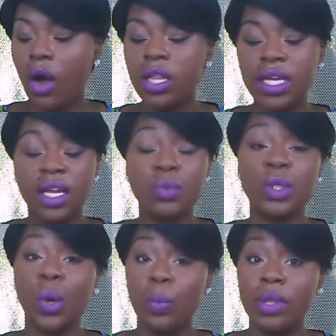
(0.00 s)
All I did
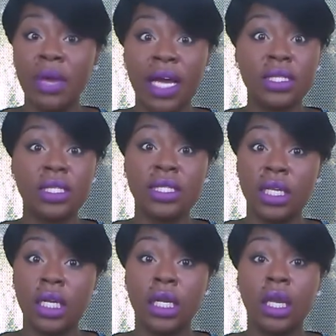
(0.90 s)
was open the box to
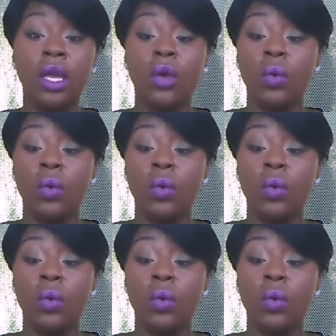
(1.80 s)
see